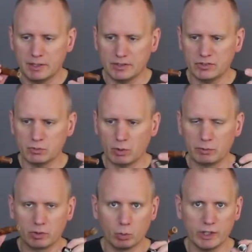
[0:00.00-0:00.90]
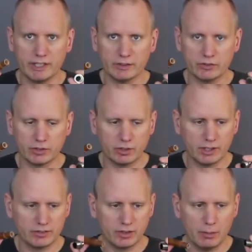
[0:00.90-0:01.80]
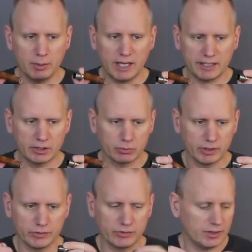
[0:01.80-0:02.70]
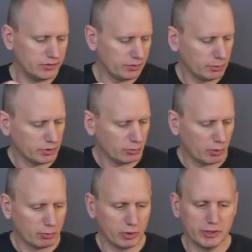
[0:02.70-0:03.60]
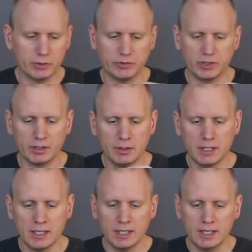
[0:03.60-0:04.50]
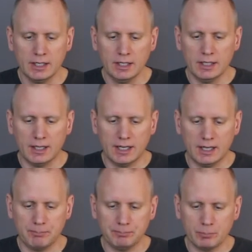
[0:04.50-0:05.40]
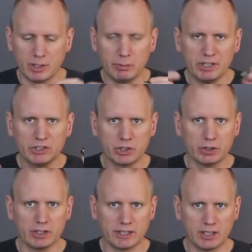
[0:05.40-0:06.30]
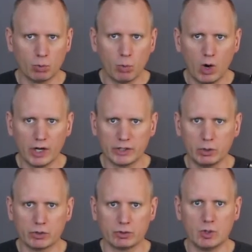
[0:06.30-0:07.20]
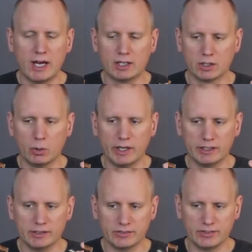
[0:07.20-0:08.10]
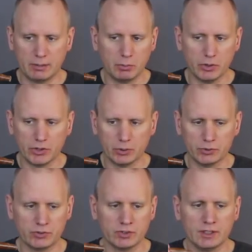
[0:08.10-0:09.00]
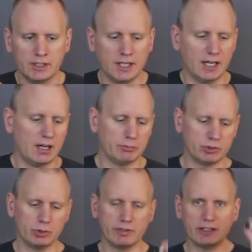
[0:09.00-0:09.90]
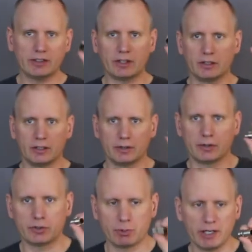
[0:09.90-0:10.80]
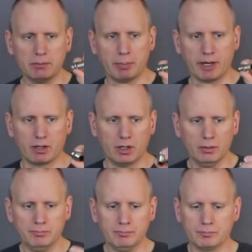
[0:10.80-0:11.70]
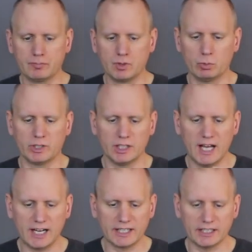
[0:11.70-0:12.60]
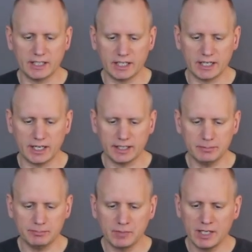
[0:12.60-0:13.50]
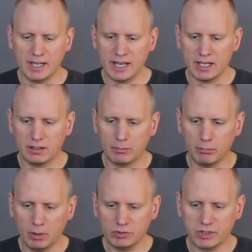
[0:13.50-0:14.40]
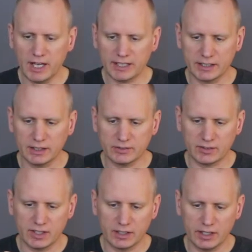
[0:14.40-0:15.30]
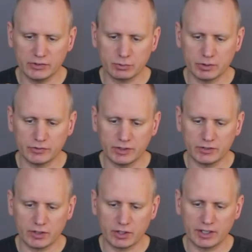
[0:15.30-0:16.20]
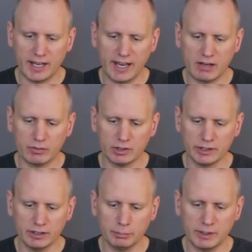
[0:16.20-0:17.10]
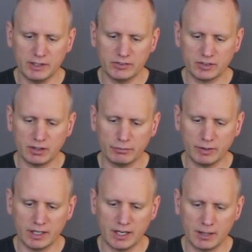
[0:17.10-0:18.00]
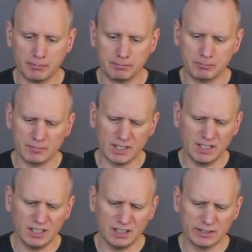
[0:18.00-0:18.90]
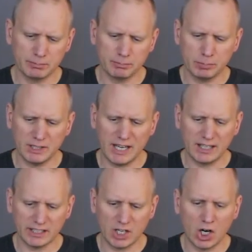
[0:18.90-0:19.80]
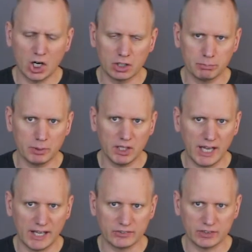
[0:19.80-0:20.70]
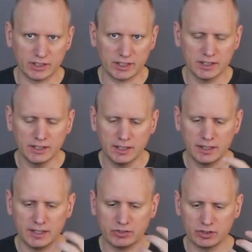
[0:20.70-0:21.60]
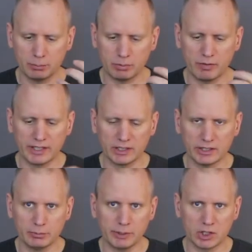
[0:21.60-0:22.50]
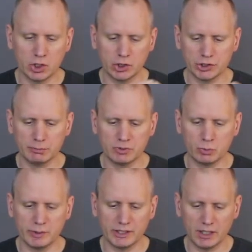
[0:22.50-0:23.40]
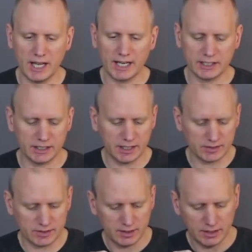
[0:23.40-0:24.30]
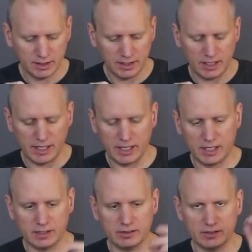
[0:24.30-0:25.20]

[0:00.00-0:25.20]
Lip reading: this is one with a wood insert. It's an up-locking reel seat, similar to the one we're using. But I wanted to show you, kind of walk you through how to go ahead and assemble those. So you've got the threaded barrel with a locking nut on it, and most lock nuts on nice reel seats are going to have a little piece of like a hard plastic that's going to provide a little bit of cushion between the lock nut and